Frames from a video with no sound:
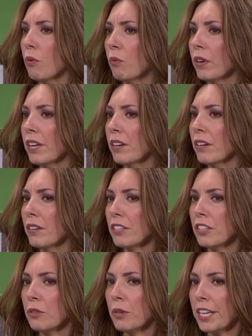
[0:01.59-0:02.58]
When
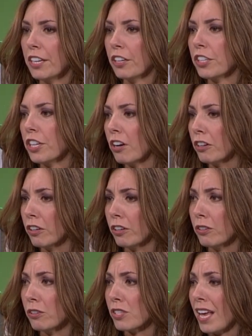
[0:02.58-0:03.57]
you hear young
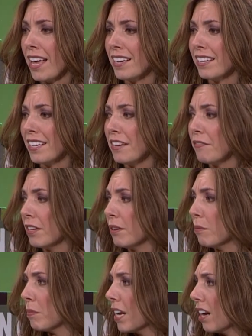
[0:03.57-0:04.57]
girls and
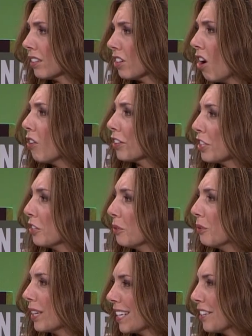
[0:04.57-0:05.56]
even beyond calling
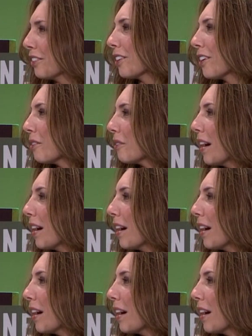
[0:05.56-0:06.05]
you a hero,